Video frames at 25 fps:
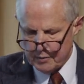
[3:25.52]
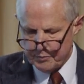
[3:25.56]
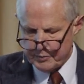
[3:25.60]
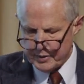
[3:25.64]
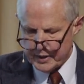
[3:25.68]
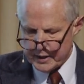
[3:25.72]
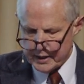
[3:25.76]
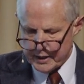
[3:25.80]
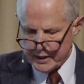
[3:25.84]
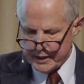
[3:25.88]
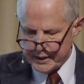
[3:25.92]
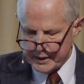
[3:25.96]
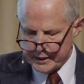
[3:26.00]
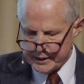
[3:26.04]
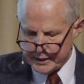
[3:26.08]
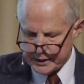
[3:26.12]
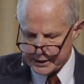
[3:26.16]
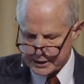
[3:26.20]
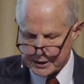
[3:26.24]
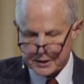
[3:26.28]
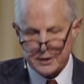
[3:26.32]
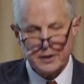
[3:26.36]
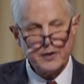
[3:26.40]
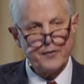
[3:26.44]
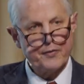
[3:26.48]
But in
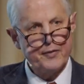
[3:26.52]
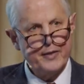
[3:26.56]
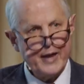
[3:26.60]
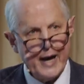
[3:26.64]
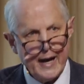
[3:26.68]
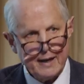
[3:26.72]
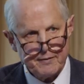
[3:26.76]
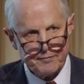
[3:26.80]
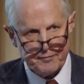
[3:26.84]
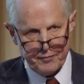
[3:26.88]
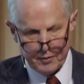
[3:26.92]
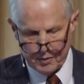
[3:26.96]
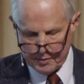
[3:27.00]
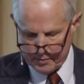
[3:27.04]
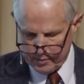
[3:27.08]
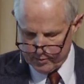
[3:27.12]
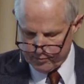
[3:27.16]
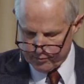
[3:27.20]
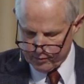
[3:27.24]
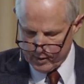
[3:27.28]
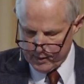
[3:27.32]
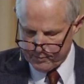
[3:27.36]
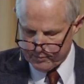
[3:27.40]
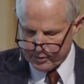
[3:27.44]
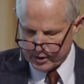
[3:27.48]
addition to that form
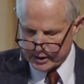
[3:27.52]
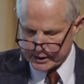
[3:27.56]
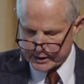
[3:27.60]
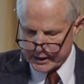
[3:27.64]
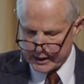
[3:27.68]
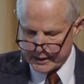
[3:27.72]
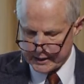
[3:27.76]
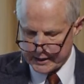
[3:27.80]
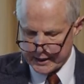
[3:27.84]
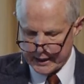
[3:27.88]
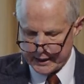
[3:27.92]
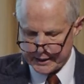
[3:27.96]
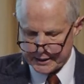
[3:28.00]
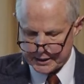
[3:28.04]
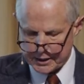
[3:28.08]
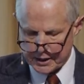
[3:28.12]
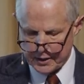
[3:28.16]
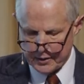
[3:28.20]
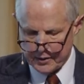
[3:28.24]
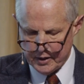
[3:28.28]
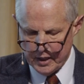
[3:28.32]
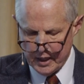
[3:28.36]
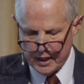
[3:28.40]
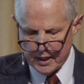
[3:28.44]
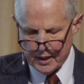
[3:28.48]
of
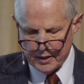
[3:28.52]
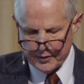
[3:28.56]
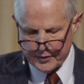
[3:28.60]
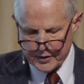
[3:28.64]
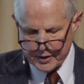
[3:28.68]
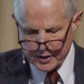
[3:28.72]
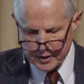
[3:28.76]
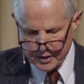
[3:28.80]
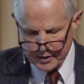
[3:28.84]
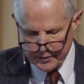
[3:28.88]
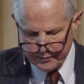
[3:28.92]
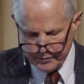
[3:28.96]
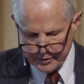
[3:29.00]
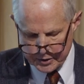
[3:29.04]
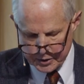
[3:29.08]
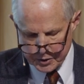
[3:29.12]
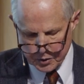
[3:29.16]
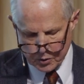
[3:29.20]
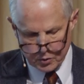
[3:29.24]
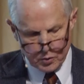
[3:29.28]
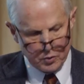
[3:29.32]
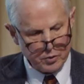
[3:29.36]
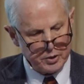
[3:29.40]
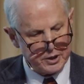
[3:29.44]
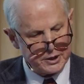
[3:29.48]
representation, the
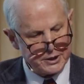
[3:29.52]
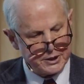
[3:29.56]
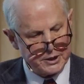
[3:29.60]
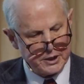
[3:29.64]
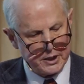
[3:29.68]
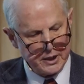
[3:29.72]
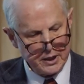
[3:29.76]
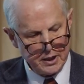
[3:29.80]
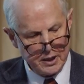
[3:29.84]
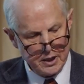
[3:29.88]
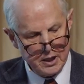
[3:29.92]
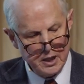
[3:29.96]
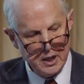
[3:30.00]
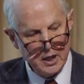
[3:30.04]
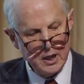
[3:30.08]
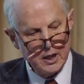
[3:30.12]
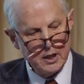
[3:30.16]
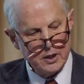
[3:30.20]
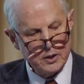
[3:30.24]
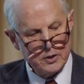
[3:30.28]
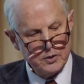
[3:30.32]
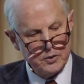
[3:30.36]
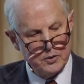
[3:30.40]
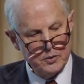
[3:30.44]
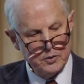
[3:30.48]
individual Christian
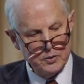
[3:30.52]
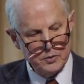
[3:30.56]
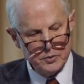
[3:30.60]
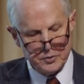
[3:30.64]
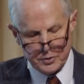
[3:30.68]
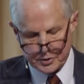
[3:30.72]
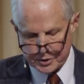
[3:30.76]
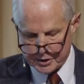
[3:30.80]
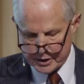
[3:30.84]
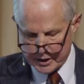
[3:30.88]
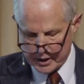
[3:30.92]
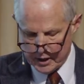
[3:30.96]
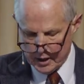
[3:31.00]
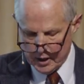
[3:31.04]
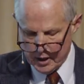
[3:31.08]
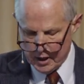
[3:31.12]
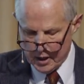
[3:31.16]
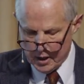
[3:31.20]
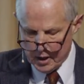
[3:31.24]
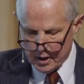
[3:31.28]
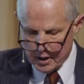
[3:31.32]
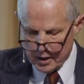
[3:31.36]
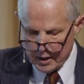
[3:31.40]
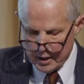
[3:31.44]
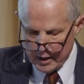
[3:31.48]
used
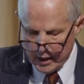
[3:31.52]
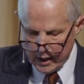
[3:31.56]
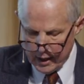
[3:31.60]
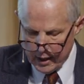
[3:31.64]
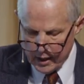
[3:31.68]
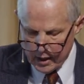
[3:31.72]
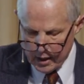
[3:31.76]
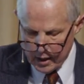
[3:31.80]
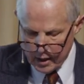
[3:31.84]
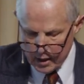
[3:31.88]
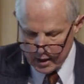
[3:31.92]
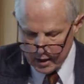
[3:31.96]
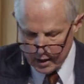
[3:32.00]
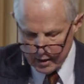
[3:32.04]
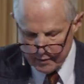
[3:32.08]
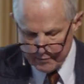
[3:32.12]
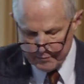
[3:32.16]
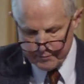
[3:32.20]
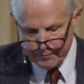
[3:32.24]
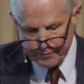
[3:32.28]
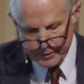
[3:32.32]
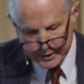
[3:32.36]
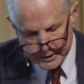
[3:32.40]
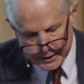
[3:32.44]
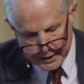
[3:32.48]

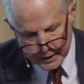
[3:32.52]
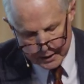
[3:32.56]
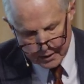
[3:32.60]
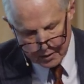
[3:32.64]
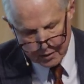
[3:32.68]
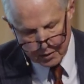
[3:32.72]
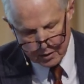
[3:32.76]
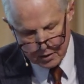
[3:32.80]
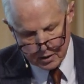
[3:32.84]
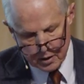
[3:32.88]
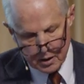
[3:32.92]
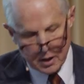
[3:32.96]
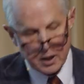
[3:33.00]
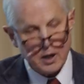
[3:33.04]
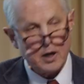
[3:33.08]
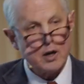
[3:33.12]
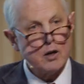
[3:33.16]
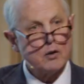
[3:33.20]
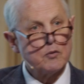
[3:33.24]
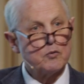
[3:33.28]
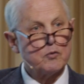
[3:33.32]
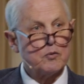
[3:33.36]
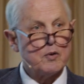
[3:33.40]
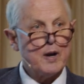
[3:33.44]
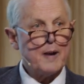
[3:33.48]
physical
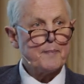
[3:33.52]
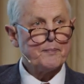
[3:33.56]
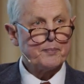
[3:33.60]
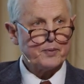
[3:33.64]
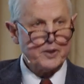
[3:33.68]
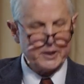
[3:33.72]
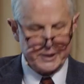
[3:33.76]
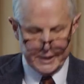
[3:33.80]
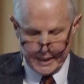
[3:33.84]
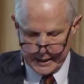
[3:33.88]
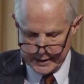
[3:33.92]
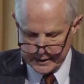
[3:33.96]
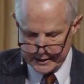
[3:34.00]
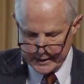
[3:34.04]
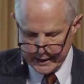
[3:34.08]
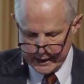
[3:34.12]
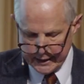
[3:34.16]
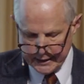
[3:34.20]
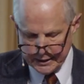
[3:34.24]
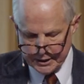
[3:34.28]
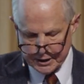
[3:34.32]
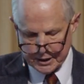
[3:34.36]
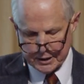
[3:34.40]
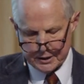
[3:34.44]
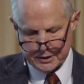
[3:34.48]

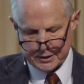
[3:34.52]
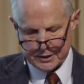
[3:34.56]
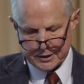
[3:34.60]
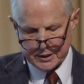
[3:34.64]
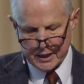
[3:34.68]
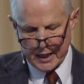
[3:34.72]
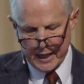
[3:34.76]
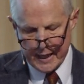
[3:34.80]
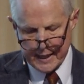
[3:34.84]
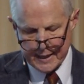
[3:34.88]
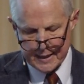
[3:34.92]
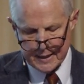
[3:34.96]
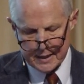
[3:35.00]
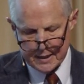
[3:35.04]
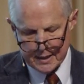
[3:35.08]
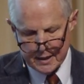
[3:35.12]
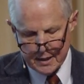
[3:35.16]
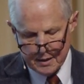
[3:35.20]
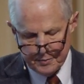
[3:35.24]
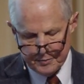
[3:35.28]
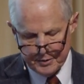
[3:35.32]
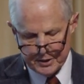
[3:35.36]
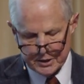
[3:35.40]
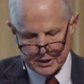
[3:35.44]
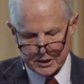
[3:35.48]
representations, i.e.
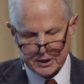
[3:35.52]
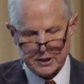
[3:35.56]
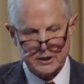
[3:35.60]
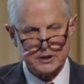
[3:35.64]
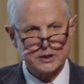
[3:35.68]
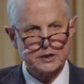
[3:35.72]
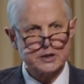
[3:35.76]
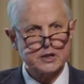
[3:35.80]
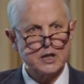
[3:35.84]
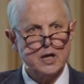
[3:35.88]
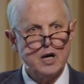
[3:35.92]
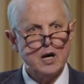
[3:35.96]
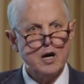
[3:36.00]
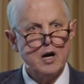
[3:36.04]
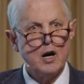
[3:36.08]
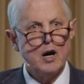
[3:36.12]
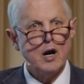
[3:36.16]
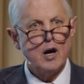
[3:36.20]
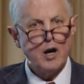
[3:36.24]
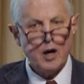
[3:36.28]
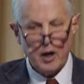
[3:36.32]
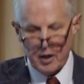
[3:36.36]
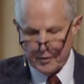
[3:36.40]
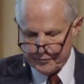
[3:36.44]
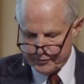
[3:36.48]
images,
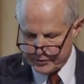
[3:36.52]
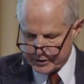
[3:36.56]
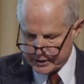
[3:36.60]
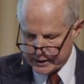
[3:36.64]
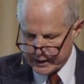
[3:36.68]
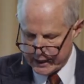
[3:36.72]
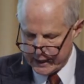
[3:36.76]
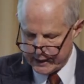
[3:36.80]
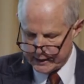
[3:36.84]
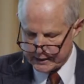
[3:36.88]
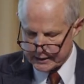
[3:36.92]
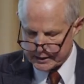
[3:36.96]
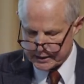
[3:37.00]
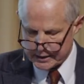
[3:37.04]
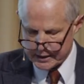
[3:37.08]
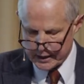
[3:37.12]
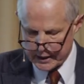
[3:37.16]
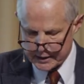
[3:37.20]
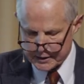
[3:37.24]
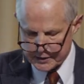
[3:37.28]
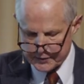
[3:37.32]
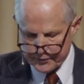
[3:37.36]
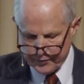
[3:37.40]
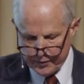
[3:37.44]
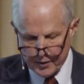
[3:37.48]
of saints
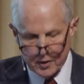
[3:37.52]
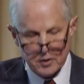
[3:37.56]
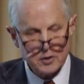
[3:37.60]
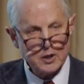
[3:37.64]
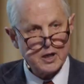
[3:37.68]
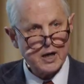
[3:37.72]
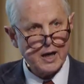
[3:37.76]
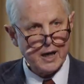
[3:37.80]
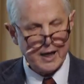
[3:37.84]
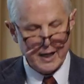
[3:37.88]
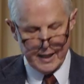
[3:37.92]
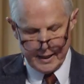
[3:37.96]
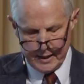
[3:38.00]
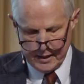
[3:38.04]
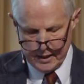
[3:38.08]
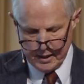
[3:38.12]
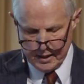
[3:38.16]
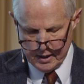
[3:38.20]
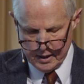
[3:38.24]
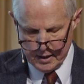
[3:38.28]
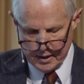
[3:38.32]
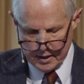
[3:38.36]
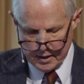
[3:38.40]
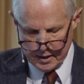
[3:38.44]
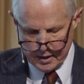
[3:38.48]
as foci
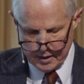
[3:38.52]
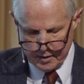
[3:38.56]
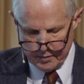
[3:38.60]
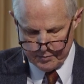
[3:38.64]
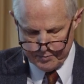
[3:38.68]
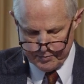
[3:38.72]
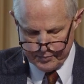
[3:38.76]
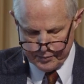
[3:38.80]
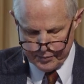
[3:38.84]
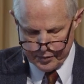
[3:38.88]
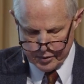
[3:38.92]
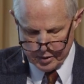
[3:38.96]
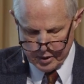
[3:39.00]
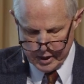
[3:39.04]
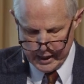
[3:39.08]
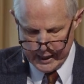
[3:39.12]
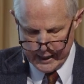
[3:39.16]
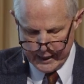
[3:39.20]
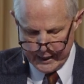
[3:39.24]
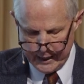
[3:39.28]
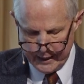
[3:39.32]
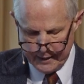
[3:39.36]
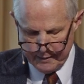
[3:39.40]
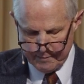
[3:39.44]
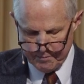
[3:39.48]
of
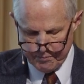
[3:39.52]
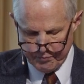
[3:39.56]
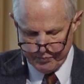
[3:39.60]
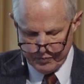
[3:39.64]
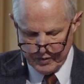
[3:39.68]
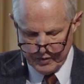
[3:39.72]
prayer.